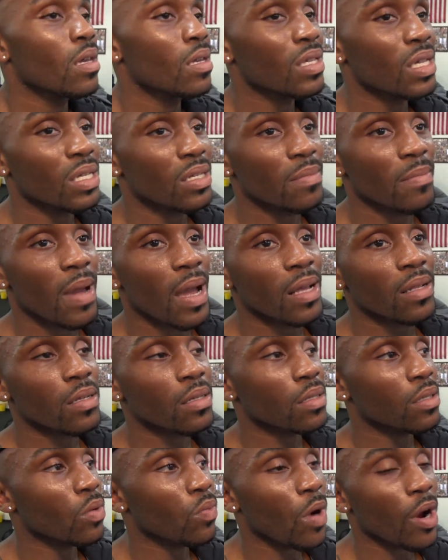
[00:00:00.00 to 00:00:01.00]
It doesn't
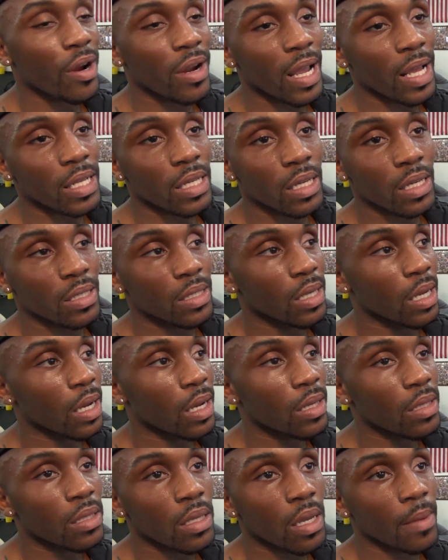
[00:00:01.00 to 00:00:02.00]
matter. The work got to get
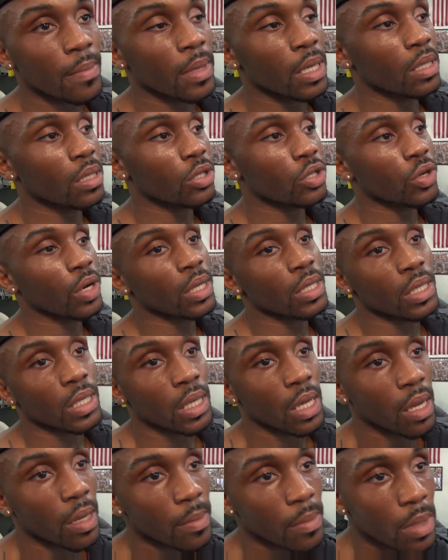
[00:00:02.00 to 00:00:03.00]
done. I mean, the training
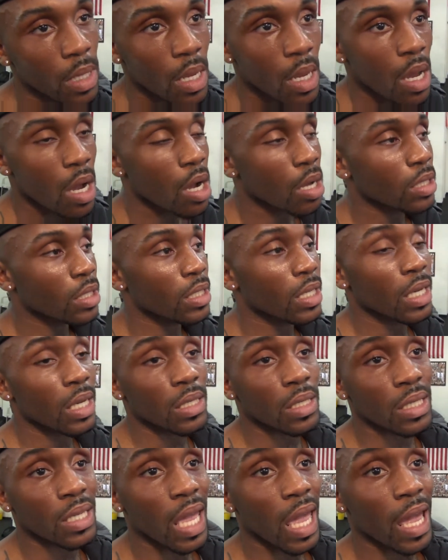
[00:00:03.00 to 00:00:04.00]
camp, all it
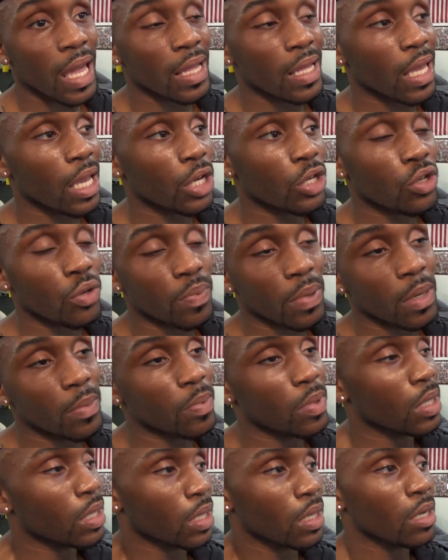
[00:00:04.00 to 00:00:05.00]
does is add extra
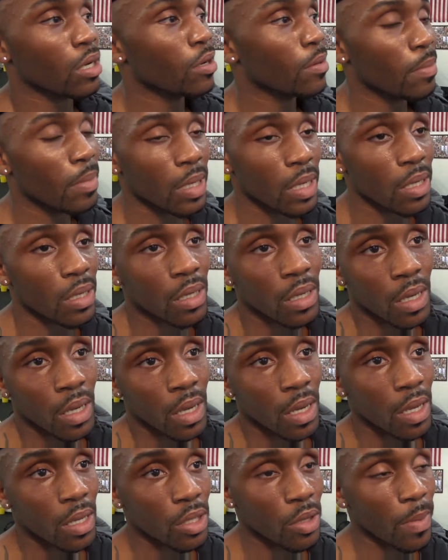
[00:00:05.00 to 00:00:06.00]
people in here, but
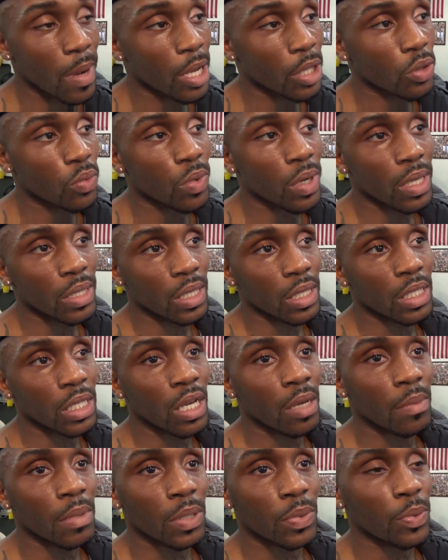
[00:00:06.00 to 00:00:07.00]
no matter what, the
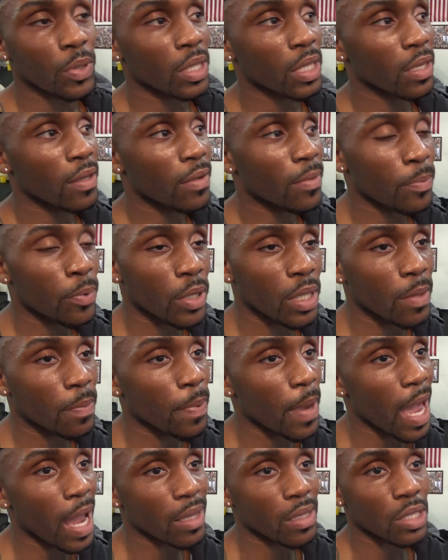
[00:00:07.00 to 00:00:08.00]
gym is pretty
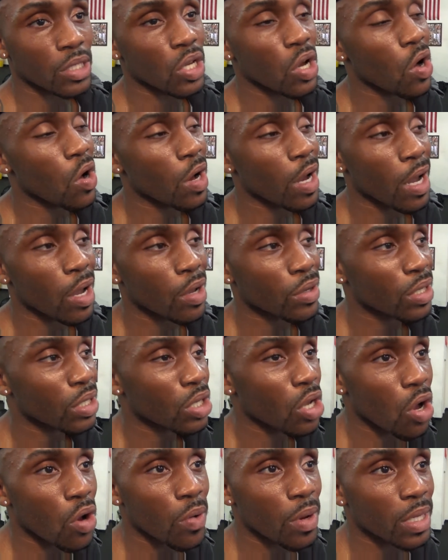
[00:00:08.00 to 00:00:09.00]
packed. The doghouse has
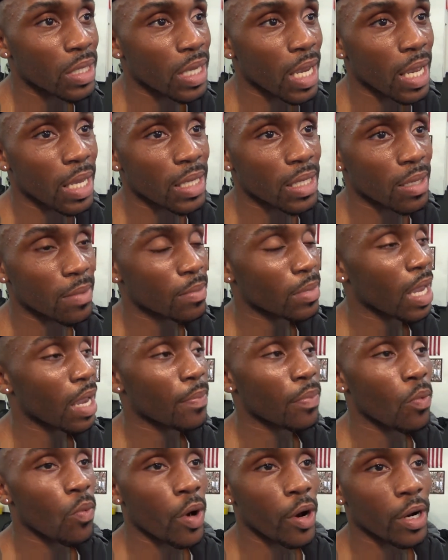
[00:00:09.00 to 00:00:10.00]
always got some
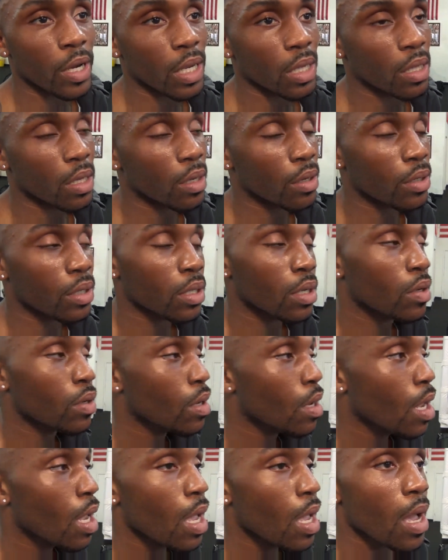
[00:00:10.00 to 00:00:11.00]
type of work in here, so,
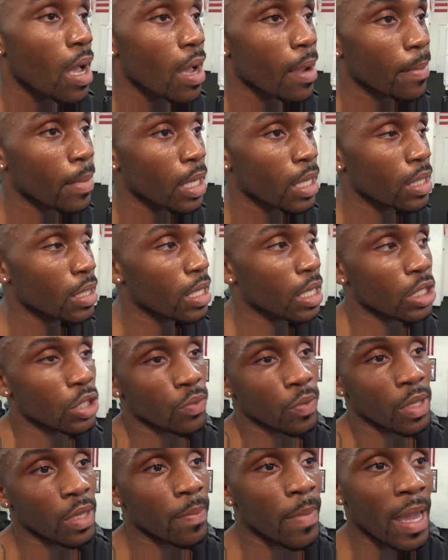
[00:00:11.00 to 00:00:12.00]
I mean, it
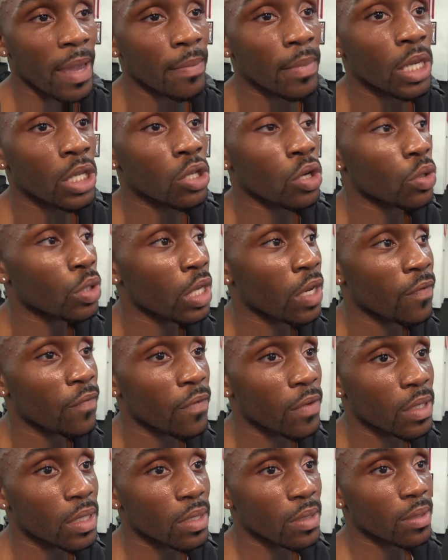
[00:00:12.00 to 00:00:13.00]
doesn't really make me no
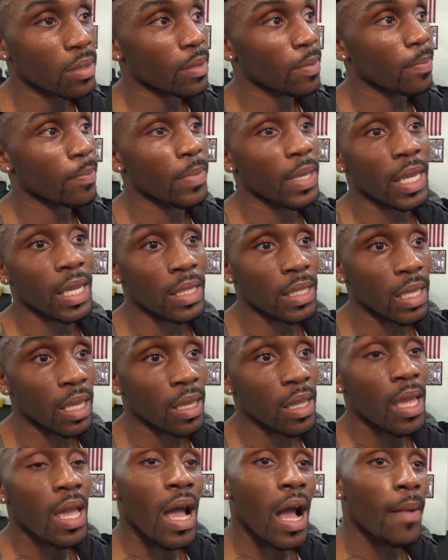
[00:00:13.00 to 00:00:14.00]
difference, being
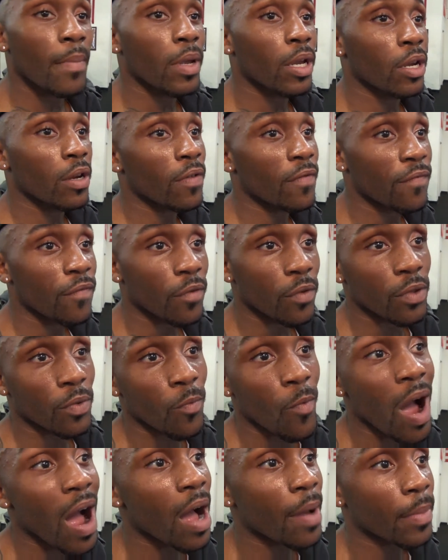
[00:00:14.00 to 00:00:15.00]
that I'm here
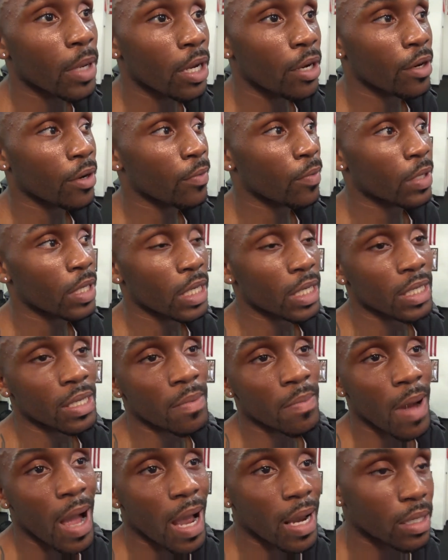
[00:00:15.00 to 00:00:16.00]
while I'm here, which is
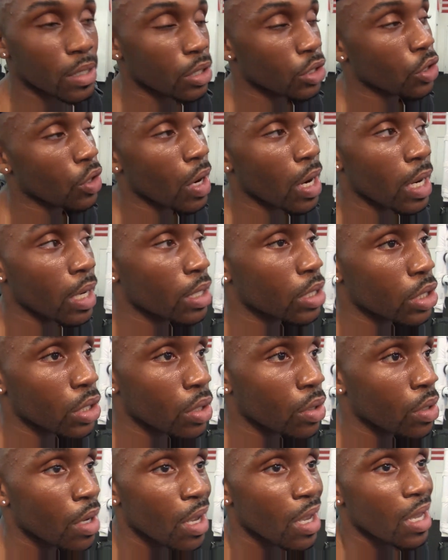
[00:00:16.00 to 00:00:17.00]
the box to train,
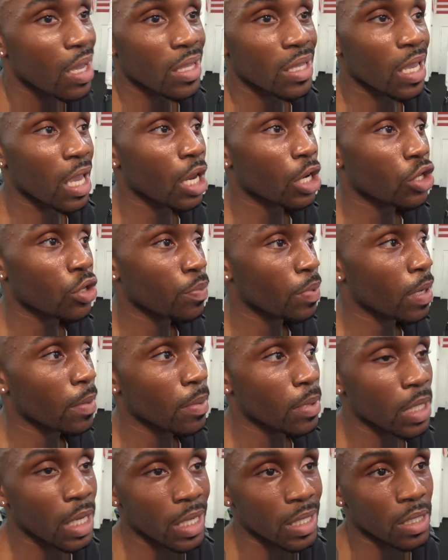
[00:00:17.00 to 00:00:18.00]
so the extra
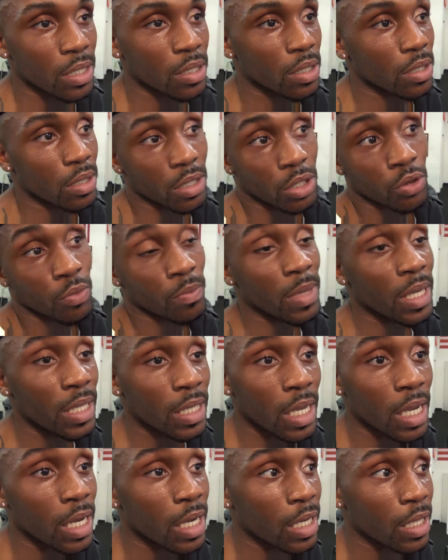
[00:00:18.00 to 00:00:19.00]
people doesn't do me
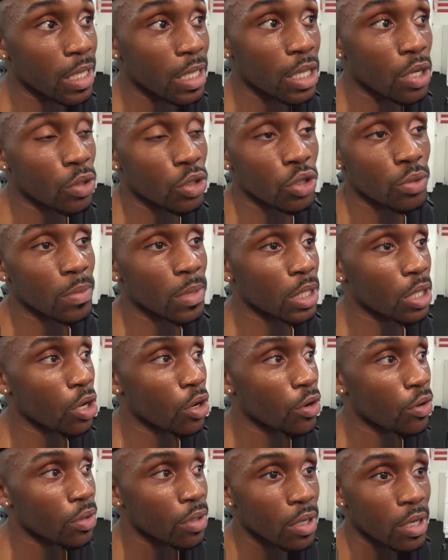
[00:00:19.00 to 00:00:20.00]
none. It don't do me
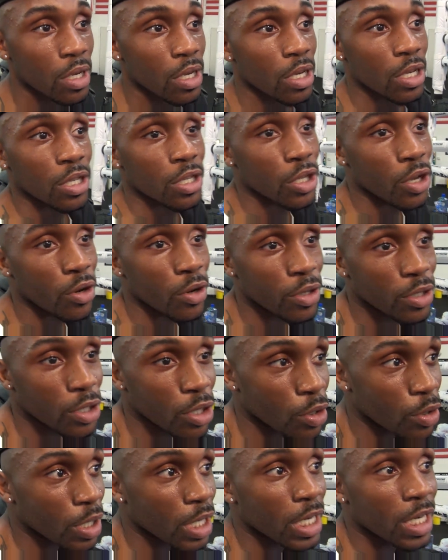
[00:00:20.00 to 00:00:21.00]
no
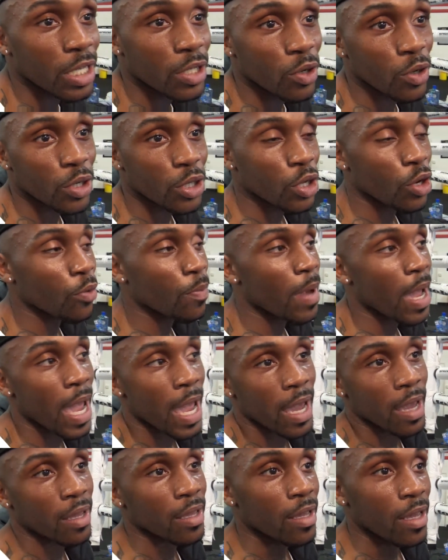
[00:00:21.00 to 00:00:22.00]
good or no
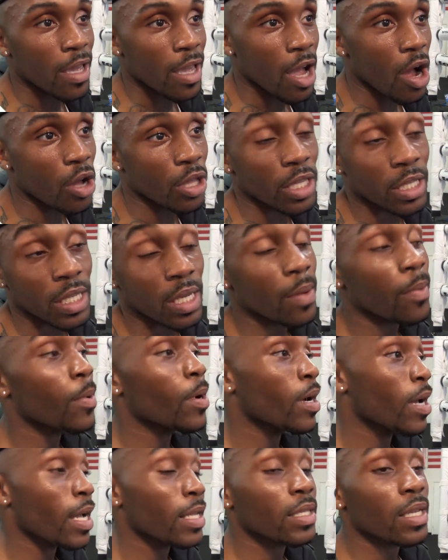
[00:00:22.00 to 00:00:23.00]
bad. All the
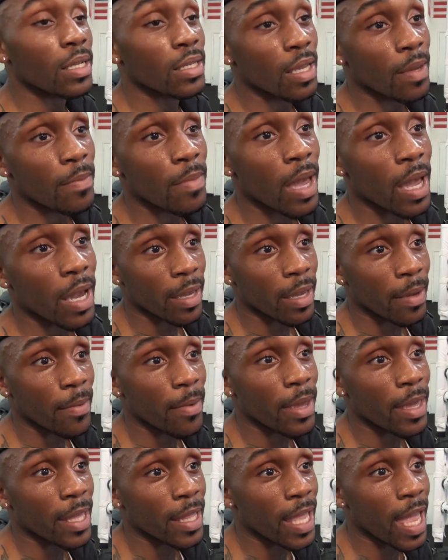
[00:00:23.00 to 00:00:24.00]
boy, I take that
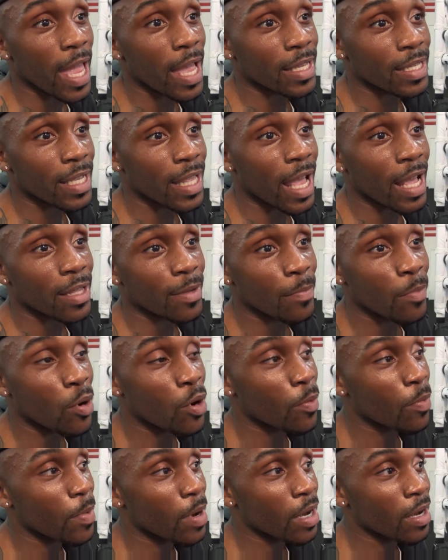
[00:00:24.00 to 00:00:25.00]
It adds a lot of
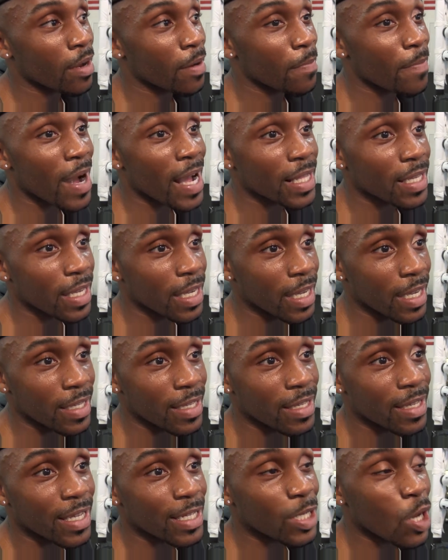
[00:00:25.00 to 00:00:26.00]
more body heat
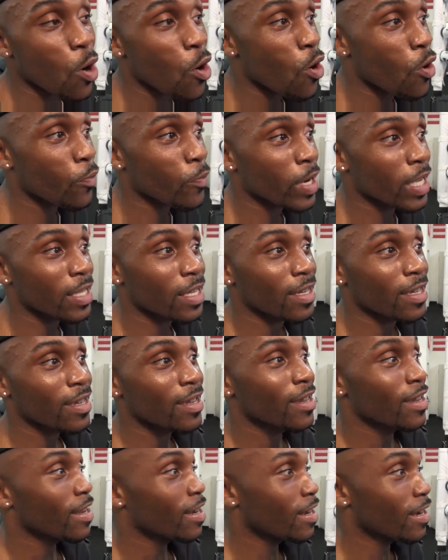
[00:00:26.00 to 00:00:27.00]
in this already
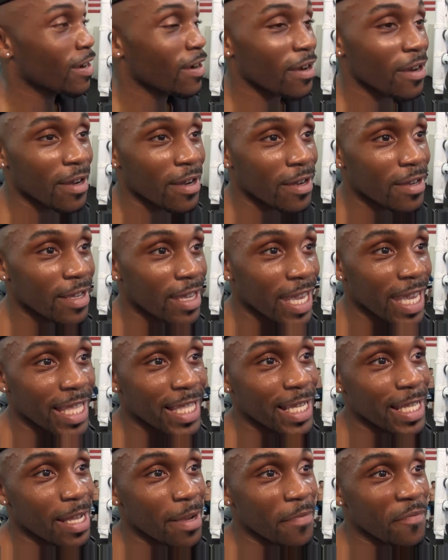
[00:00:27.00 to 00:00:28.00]

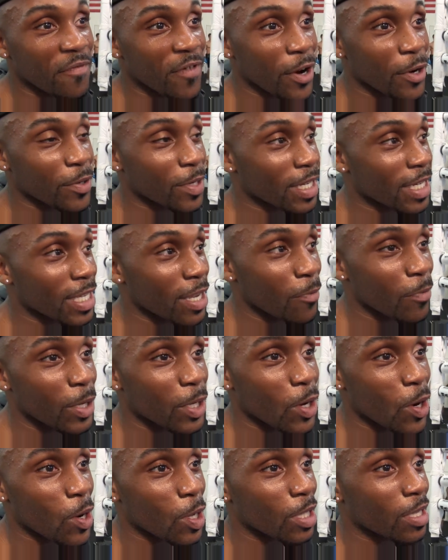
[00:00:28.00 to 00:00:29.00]
heated up furnace that we
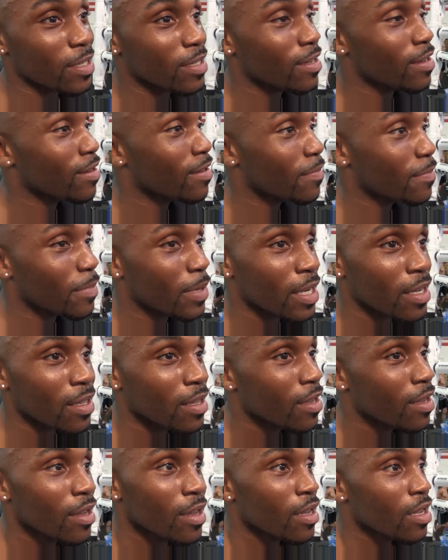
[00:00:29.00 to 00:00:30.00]
call a gym. But
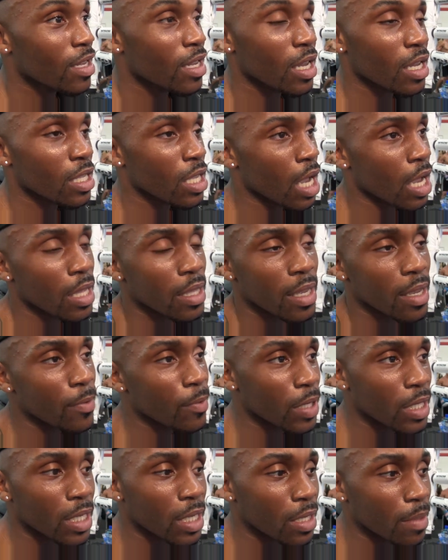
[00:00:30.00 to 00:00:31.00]
yeah, no, it
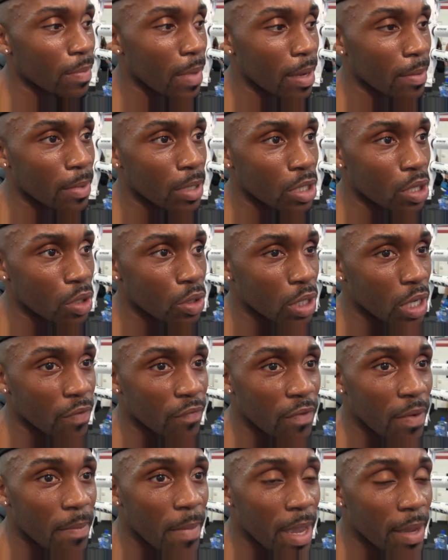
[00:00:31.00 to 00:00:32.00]
really doesn't make me no different.